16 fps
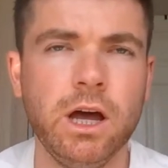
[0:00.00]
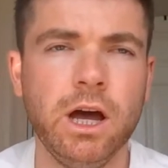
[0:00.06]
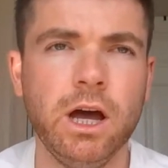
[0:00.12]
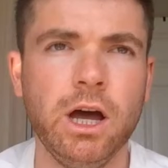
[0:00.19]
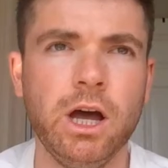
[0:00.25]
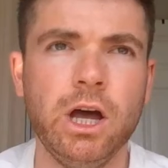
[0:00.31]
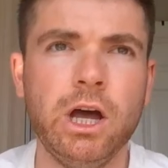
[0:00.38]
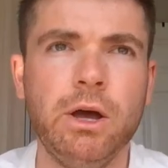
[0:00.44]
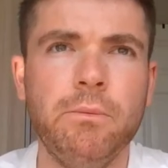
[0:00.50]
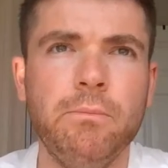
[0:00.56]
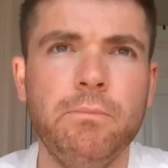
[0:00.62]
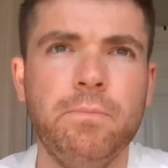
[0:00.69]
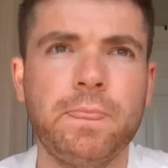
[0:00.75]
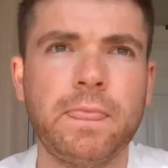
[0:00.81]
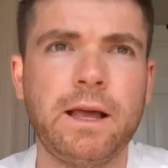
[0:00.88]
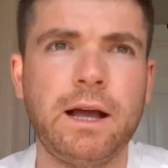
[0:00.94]

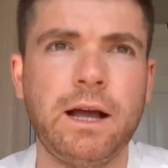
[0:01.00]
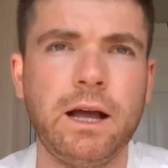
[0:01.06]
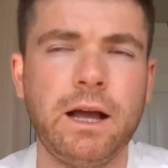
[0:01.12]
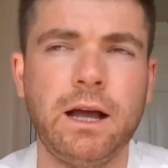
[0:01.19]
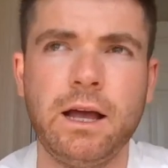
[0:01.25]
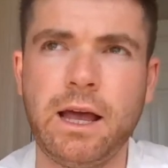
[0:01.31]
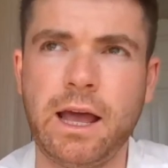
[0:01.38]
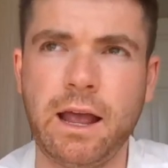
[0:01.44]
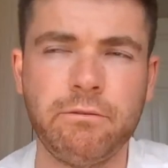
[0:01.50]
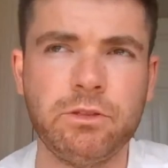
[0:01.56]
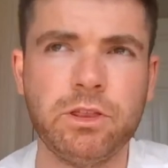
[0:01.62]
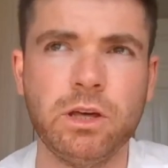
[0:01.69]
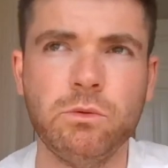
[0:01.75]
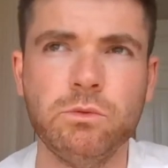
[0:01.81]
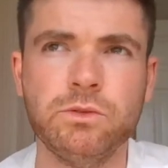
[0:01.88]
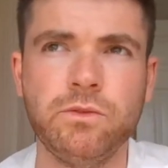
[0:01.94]
Um,
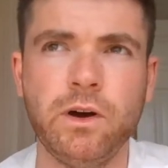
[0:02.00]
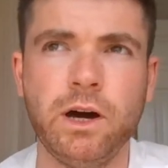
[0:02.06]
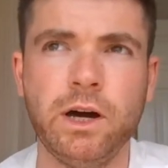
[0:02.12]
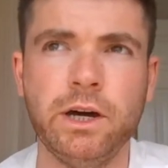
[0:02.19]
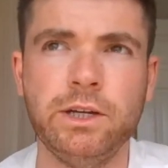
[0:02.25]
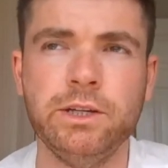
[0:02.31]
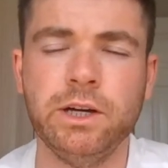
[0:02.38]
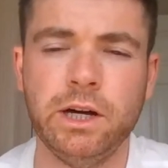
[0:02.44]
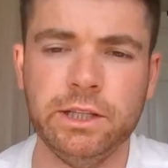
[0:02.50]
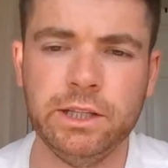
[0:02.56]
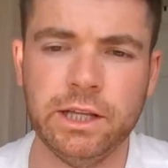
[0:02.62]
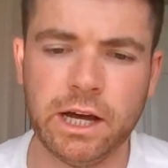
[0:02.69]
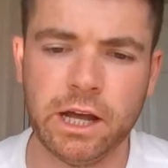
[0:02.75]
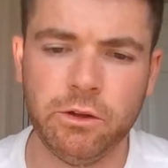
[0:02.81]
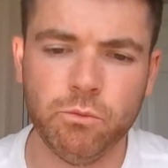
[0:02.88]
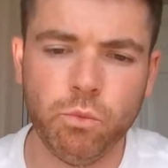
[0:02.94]
Everything was fine, and
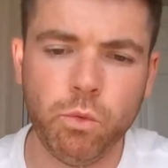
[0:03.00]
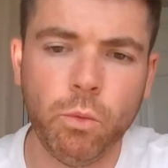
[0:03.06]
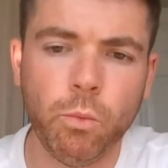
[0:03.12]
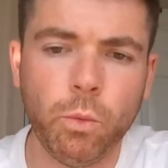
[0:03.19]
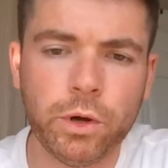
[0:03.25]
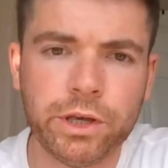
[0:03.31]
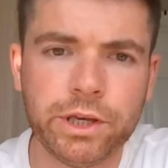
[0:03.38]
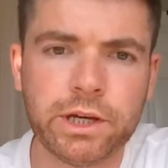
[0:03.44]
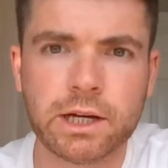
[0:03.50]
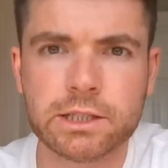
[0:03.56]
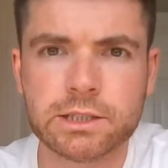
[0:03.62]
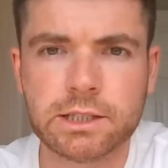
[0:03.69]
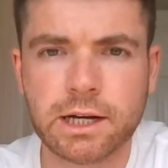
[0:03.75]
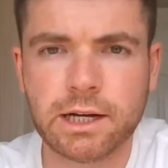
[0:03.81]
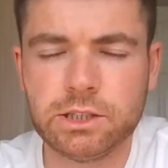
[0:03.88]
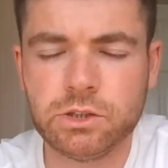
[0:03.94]
then one week I
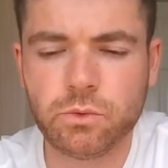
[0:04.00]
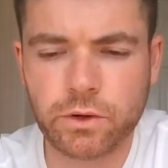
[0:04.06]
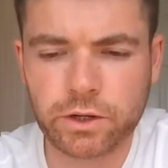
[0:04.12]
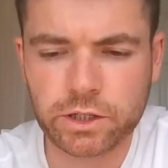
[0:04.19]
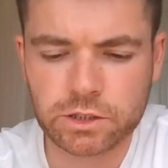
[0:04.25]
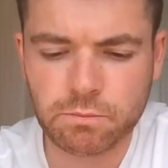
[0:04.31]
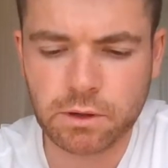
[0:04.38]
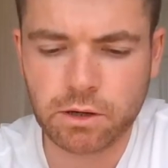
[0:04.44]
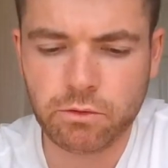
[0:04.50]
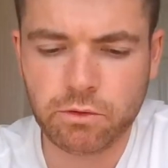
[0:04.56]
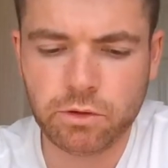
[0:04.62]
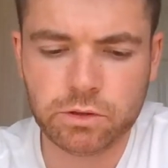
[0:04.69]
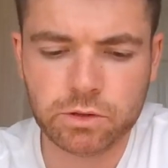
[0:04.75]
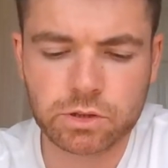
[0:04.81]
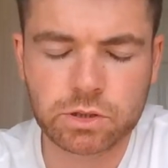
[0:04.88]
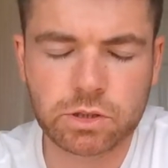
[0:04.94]
started to
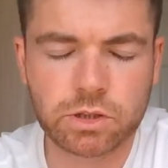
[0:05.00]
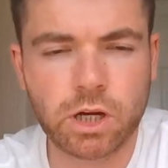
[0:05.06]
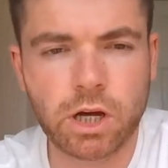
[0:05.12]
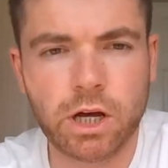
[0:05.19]
experience